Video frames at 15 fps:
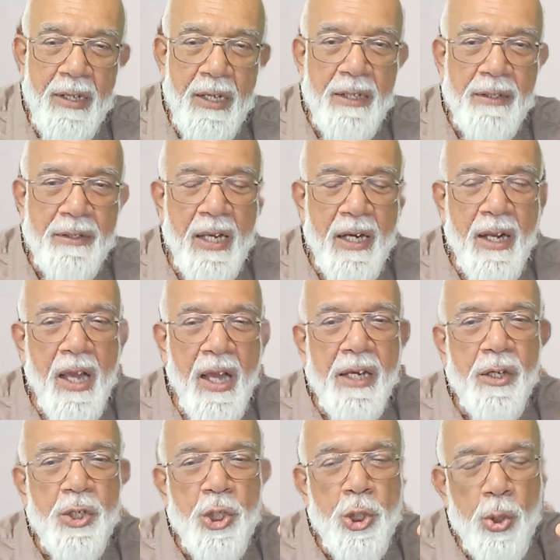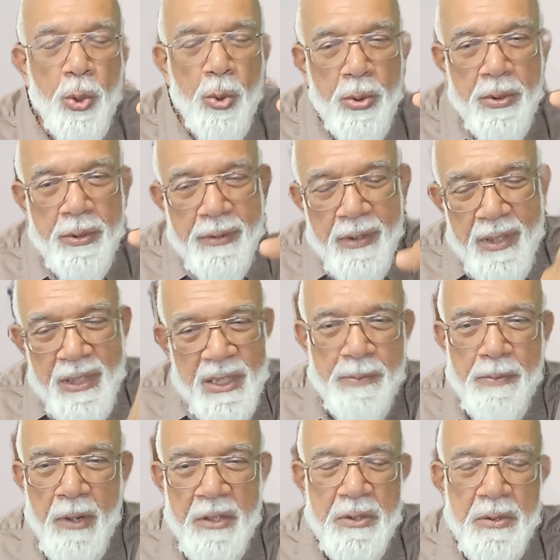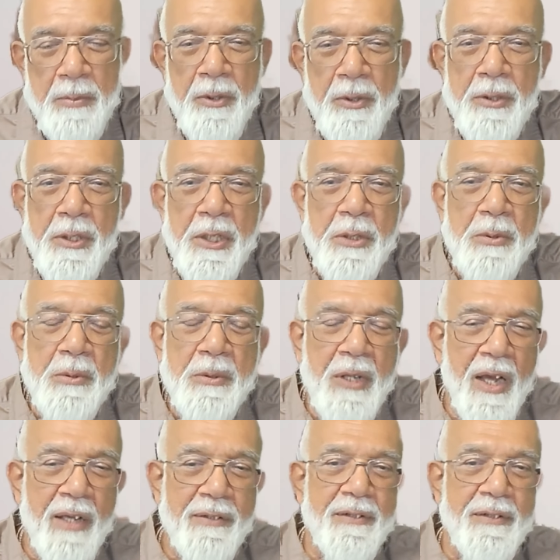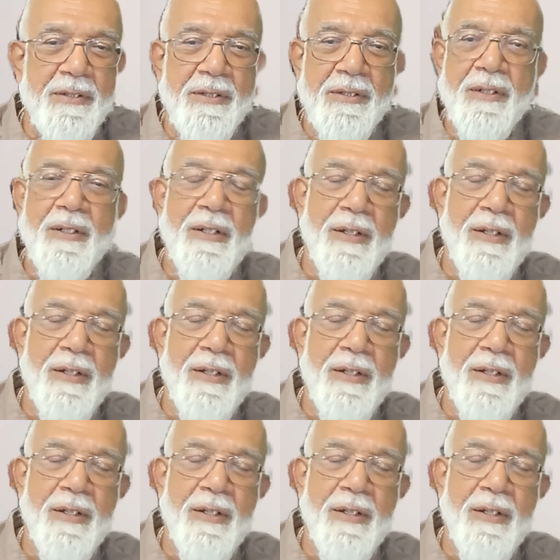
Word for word: and then I shoulder the responsibility to the others.